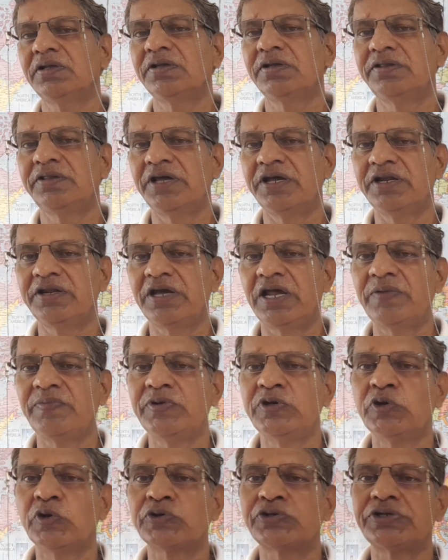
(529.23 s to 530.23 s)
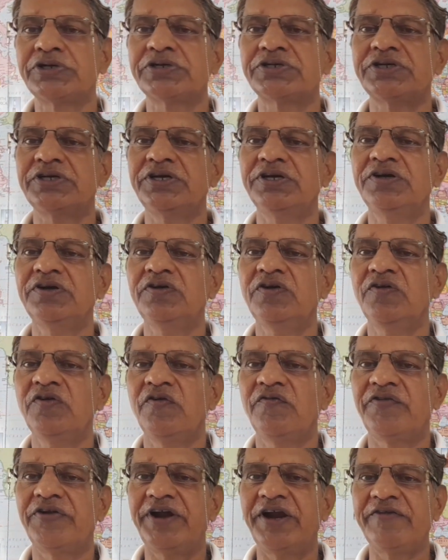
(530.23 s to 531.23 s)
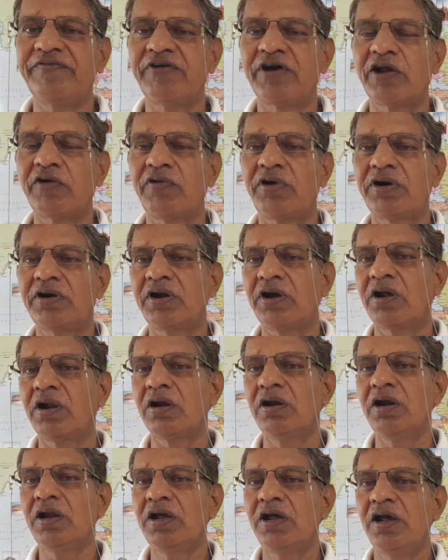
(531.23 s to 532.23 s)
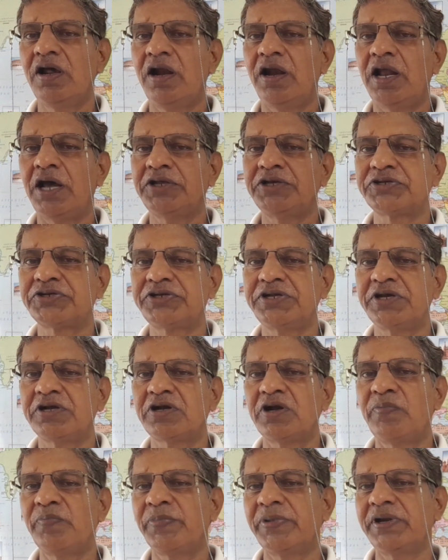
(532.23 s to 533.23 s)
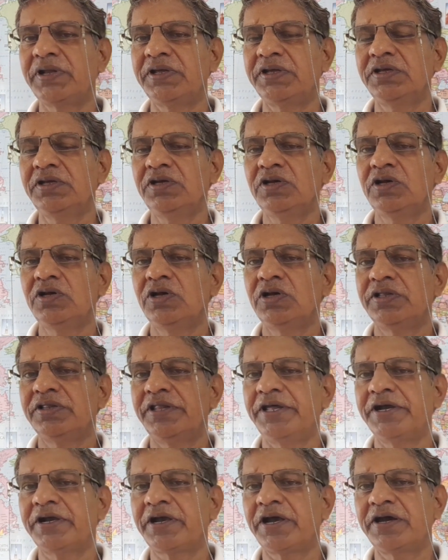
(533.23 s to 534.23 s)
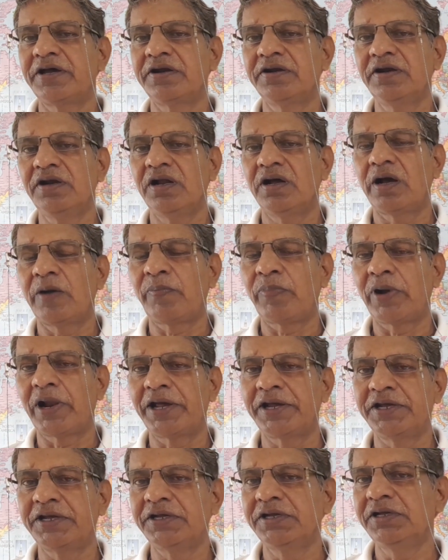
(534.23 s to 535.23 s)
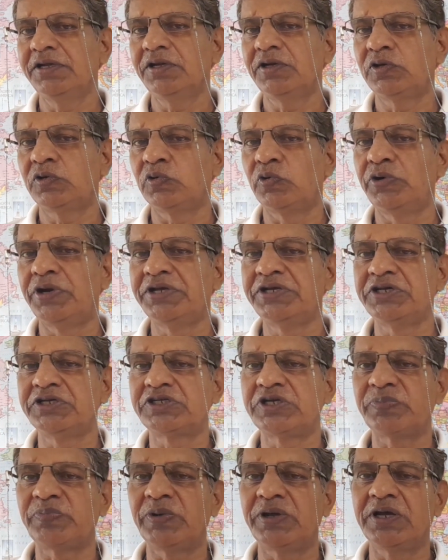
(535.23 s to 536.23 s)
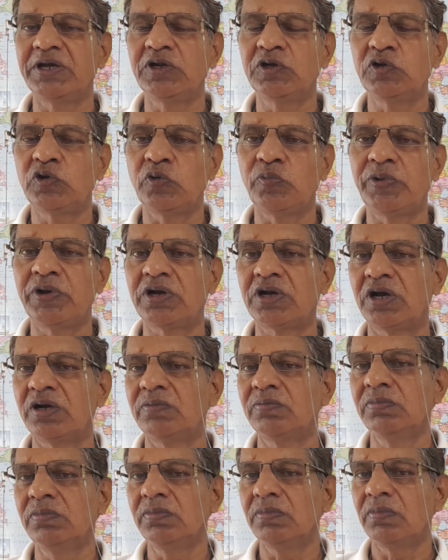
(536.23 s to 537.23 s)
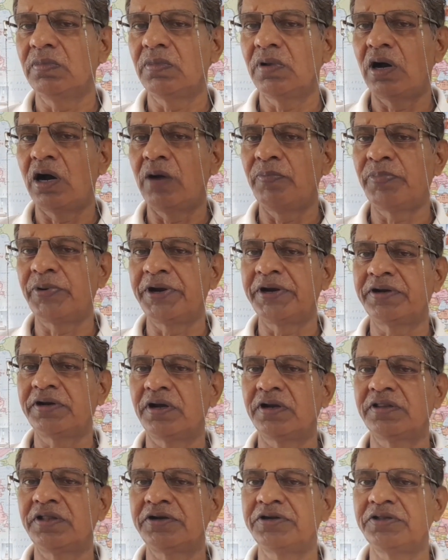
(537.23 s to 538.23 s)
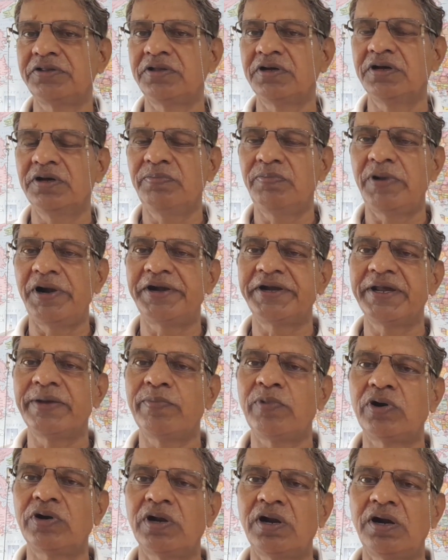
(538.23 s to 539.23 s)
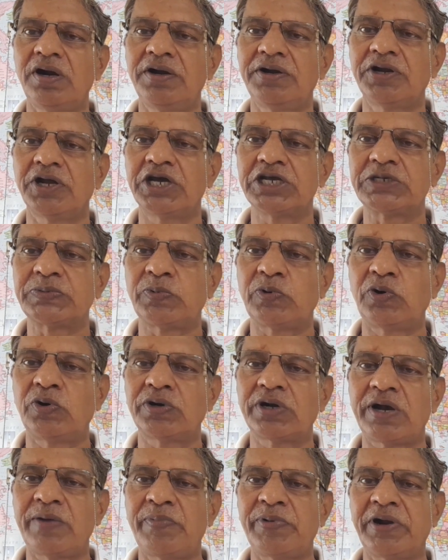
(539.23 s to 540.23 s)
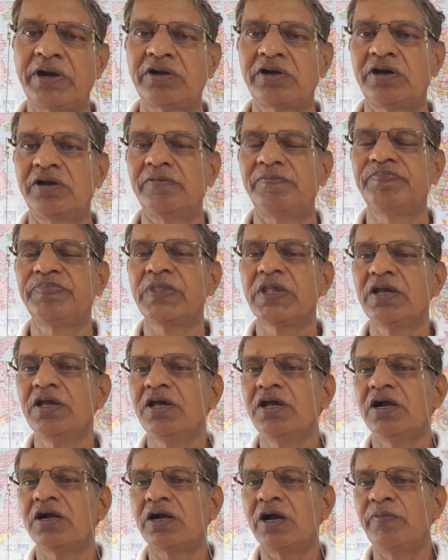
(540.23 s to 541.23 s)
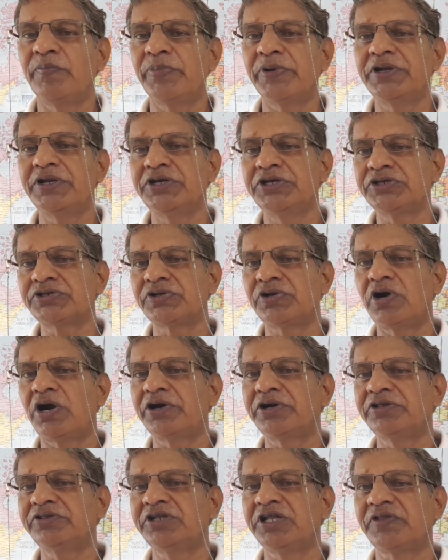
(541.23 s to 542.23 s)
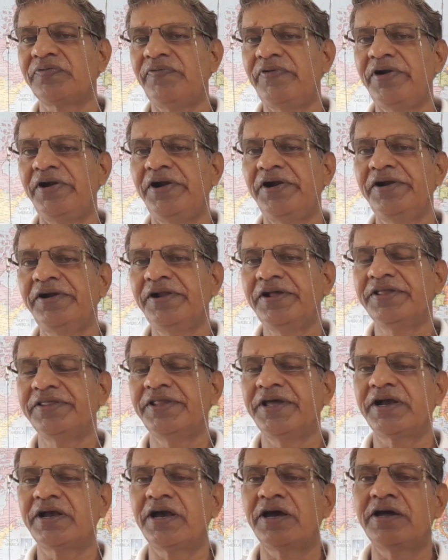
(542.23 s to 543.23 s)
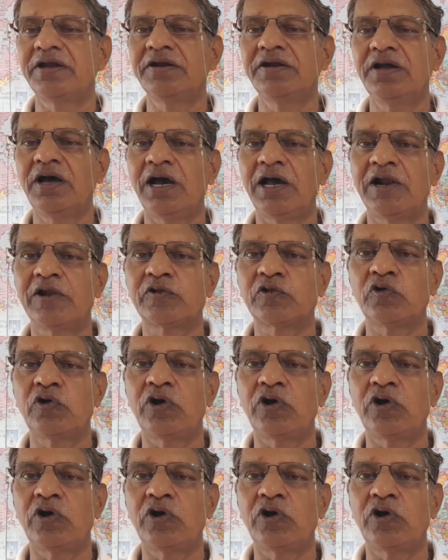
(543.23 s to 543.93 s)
then NBOCC, freight forwarder, logistic company, they can apply to DG Shipping to become operator, that is the multimodal transport operator. Companies not in this field, they can also